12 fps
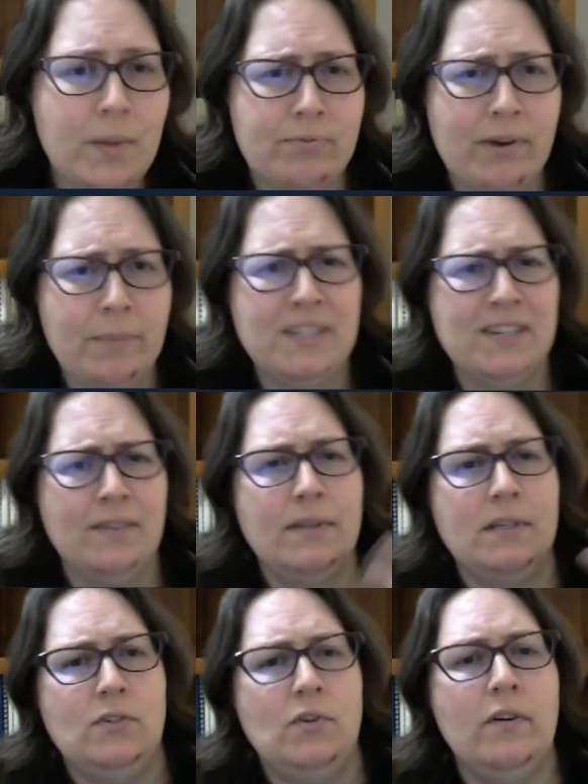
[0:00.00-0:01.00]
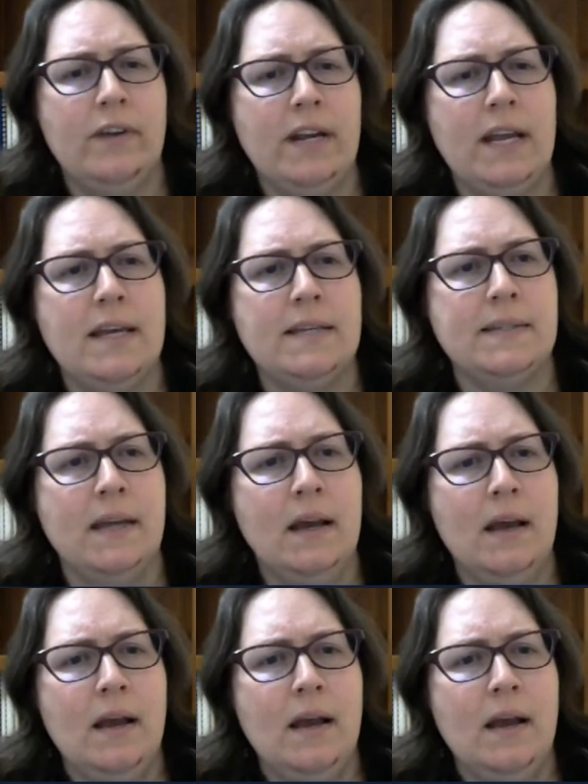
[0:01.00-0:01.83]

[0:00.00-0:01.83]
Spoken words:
The premise of this story is